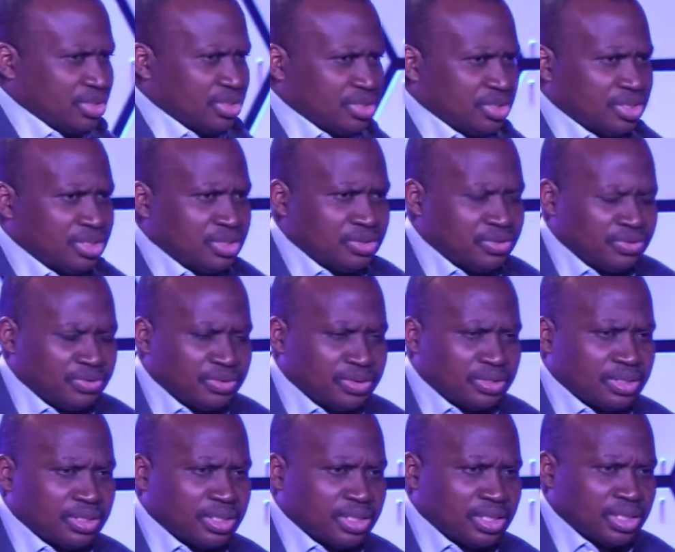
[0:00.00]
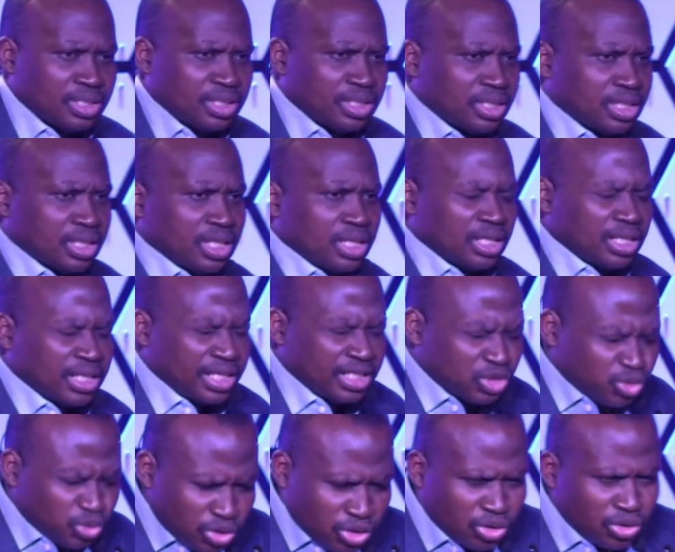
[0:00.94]
You know, and
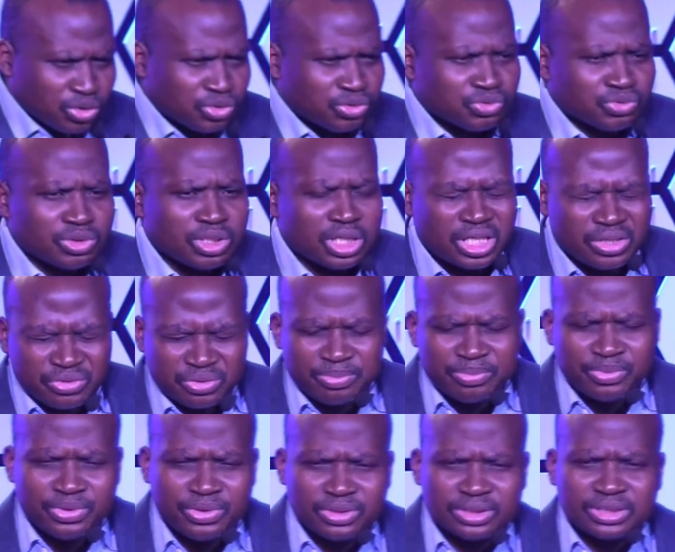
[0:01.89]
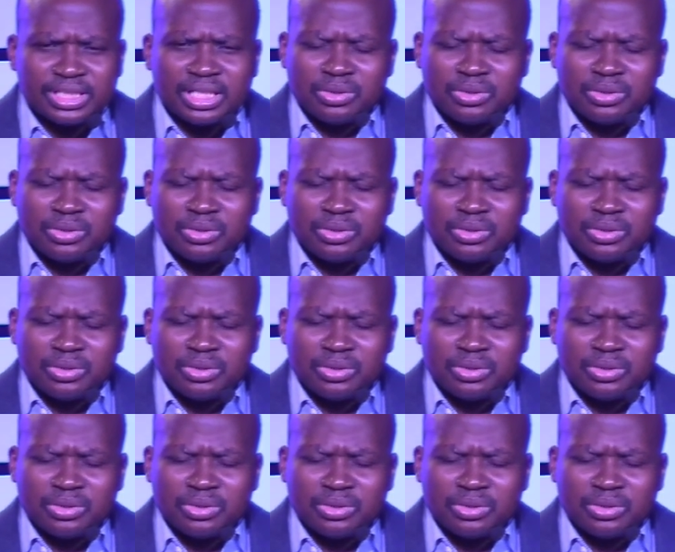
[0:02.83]
as we go through our report,